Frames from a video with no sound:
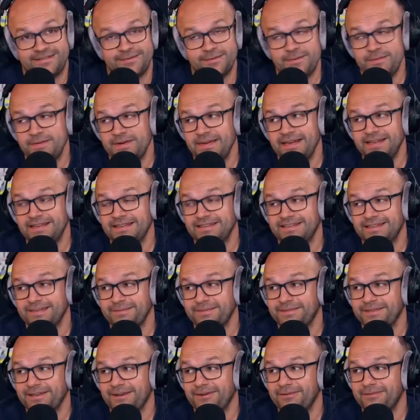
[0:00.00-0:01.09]
He really didn't seem
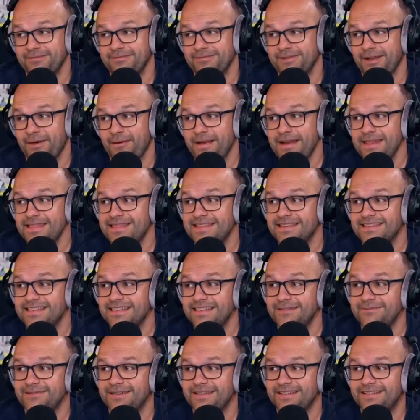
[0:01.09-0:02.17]
to know anything, did
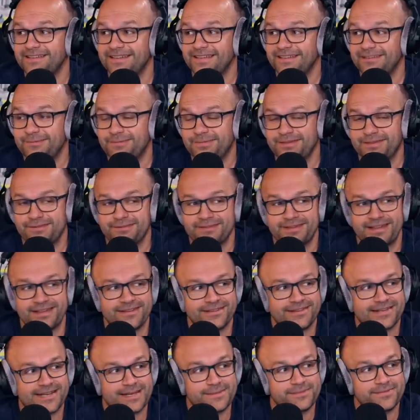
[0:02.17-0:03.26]
he, when he turned up and there was that
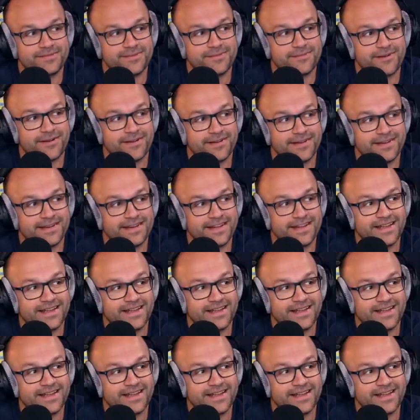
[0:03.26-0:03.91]
little clip of him going...